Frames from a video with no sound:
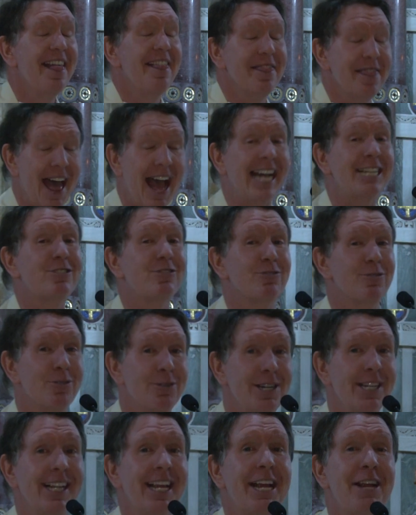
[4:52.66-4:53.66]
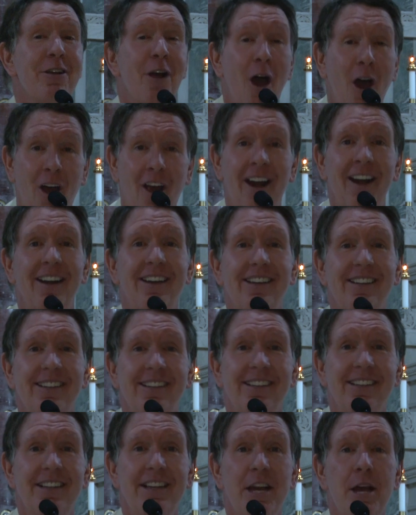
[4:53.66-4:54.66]
that's really hard.
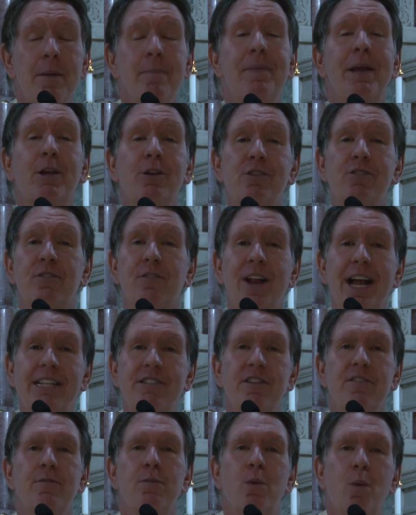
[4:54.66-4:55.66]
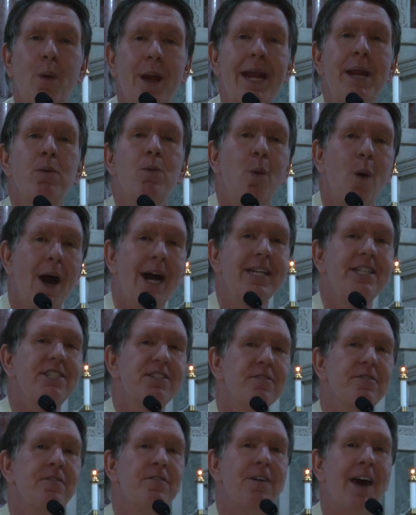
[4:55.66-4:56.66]
Because friends, if we want
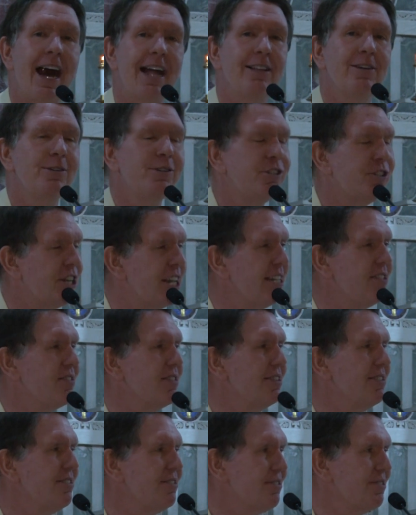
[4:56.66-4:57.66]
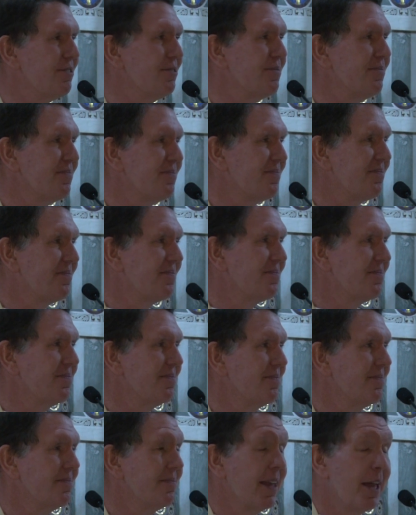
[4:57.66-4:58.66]
to follow Jesus,
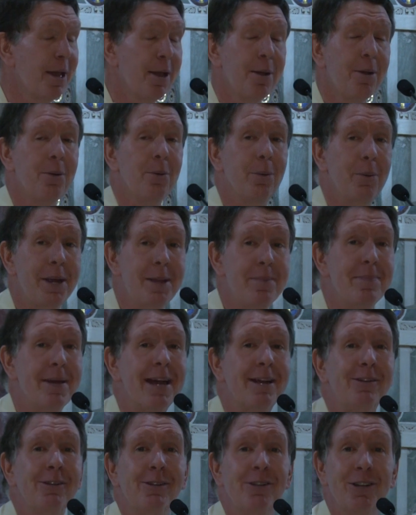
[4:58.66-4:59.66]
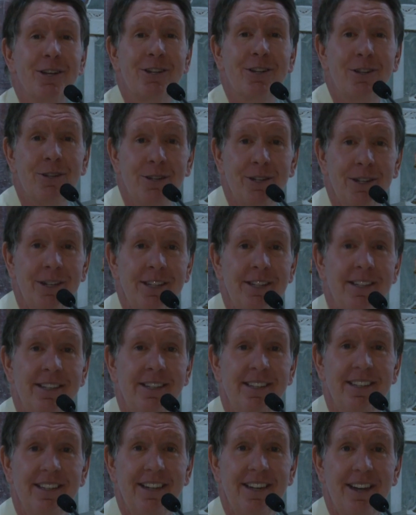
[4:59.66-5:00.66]
we better look good
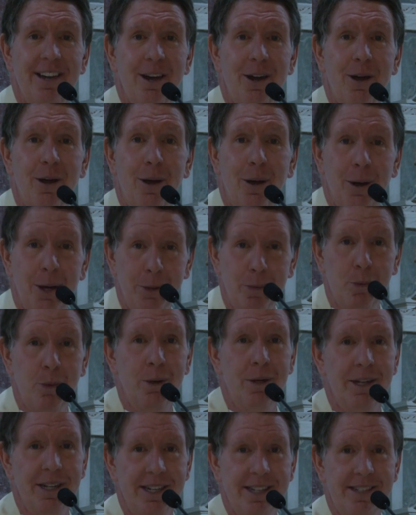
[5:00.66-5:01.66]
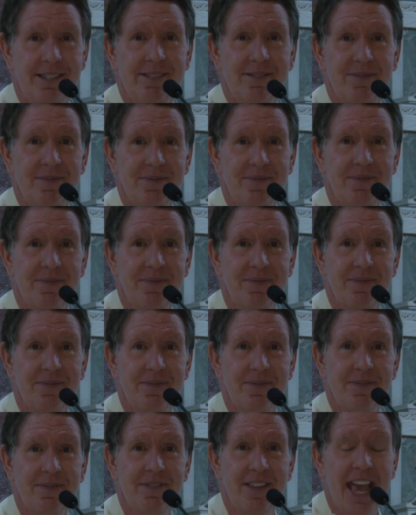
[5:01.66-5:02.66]
on wood.
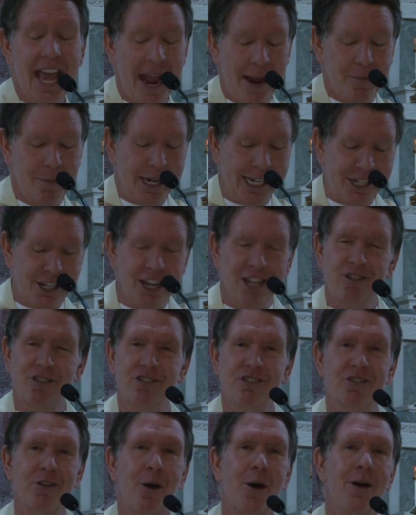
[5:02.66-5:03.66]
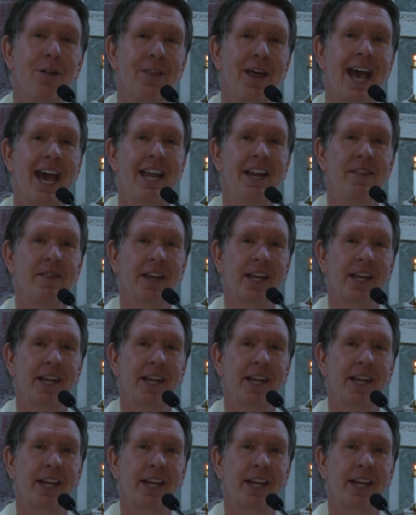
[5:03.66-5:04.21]
And we just saw that in